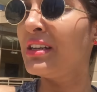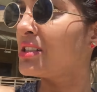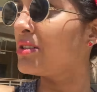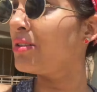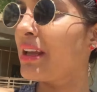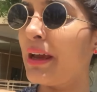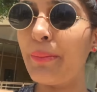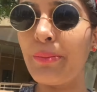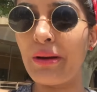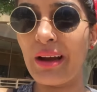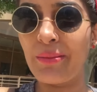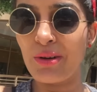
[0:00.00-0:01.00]
So yep,
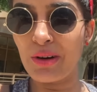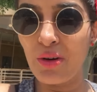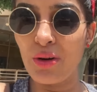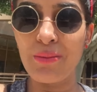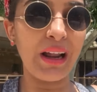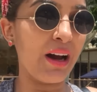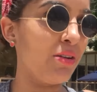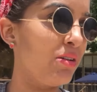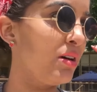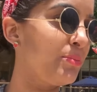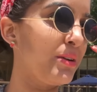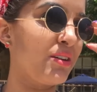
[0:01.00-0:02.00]
I'm going home now
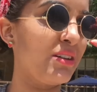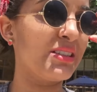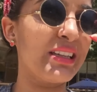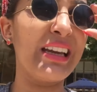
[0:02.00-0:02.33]
because